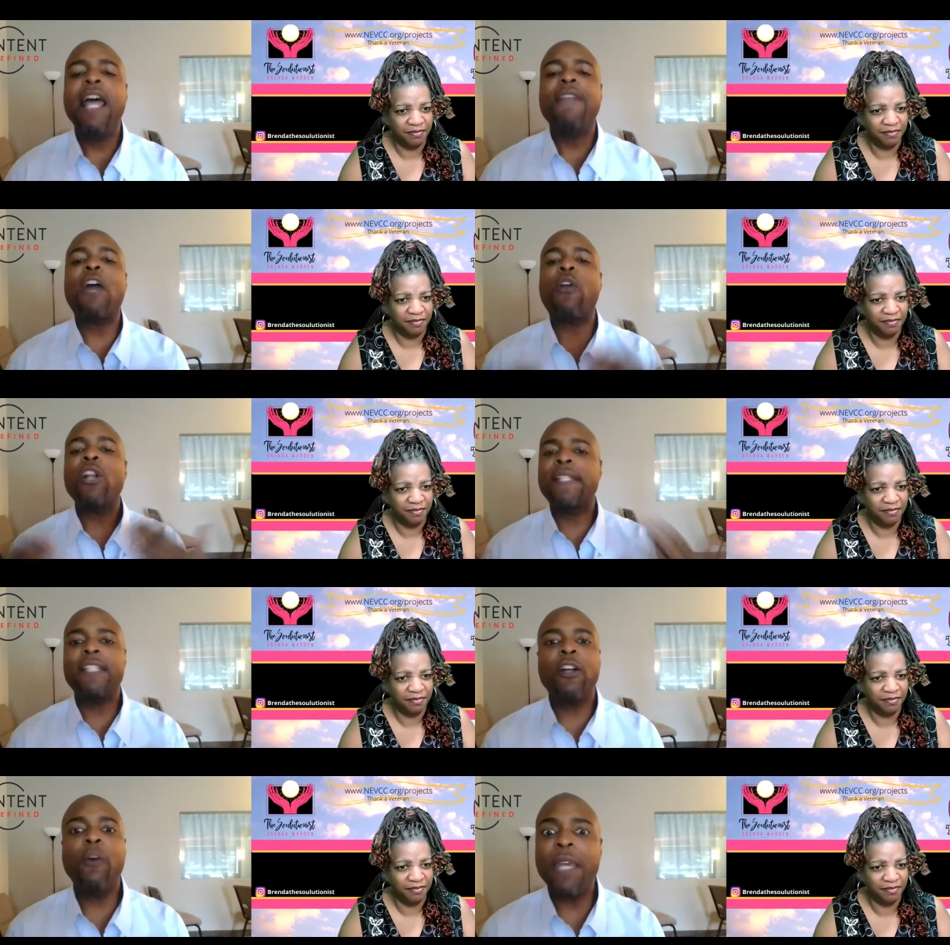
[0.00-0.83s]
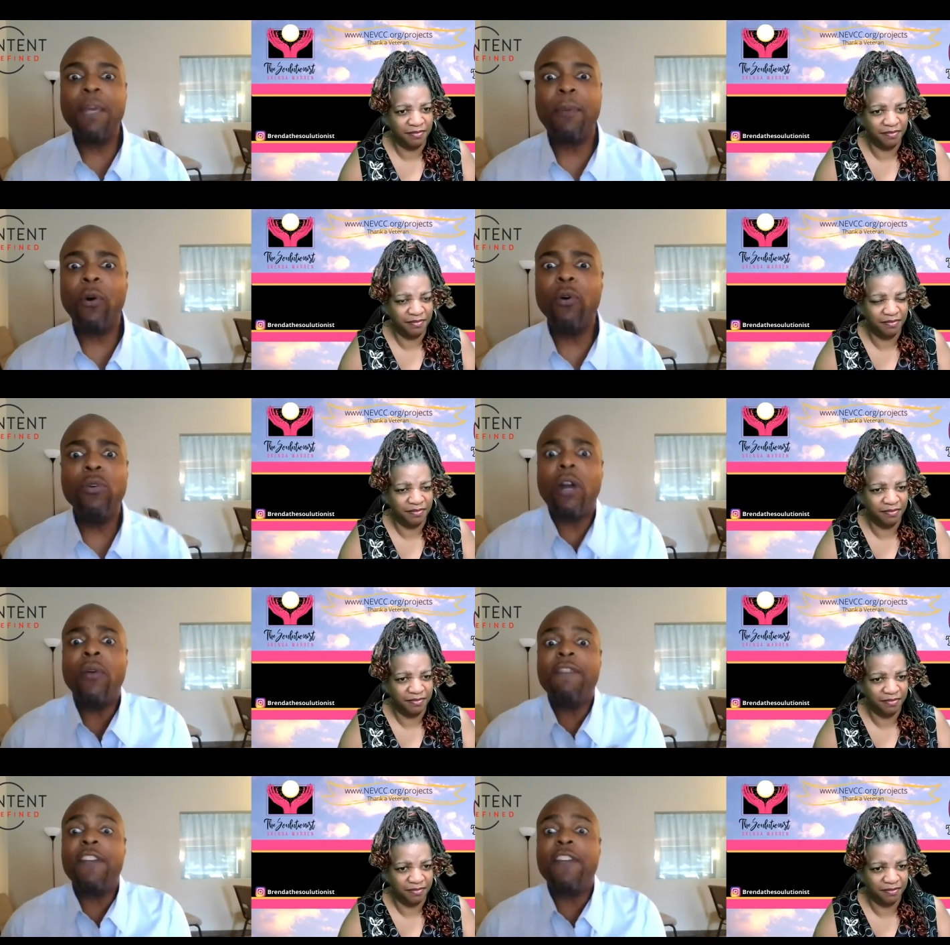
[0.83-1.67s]
Speaker 1: there are still people who
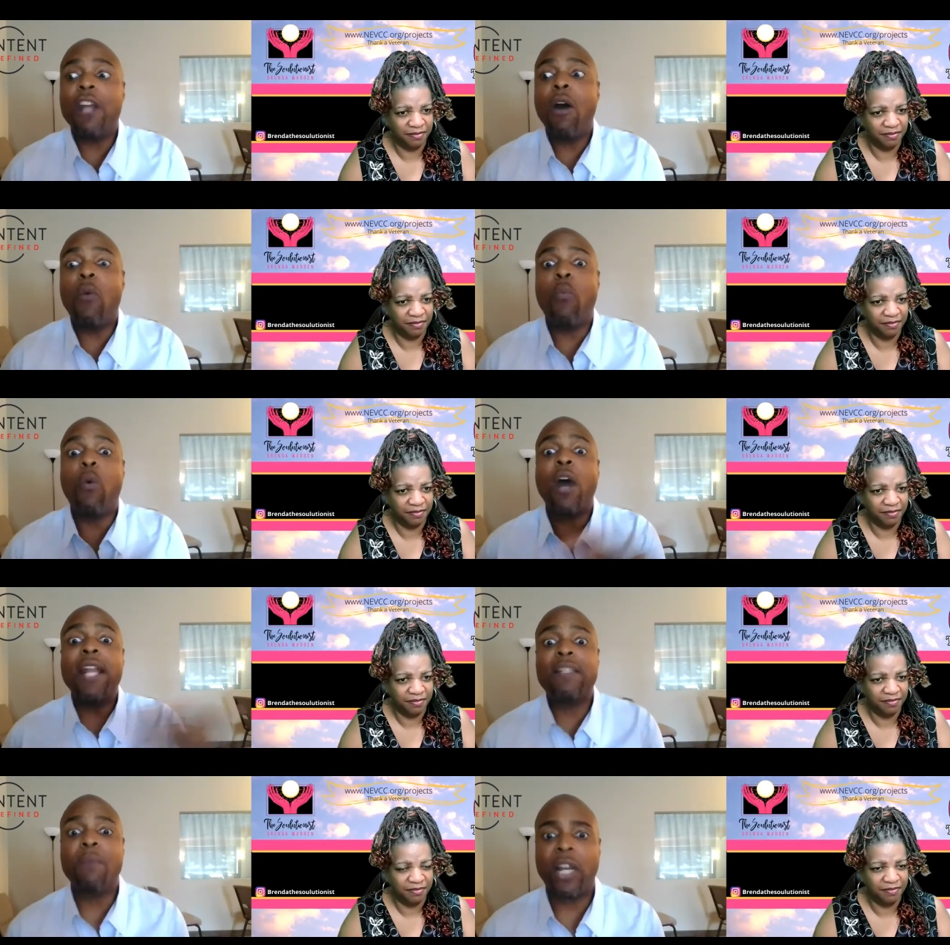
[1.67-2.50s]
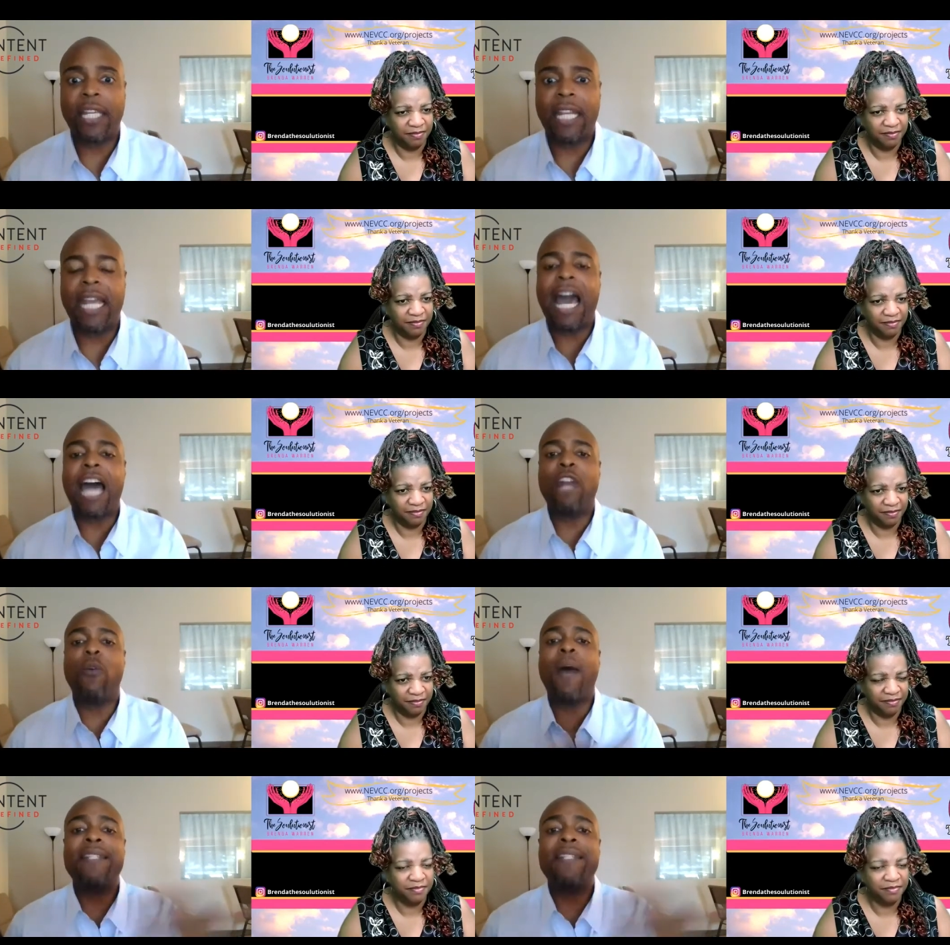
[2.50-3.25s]
don't even know what is marketing? How do I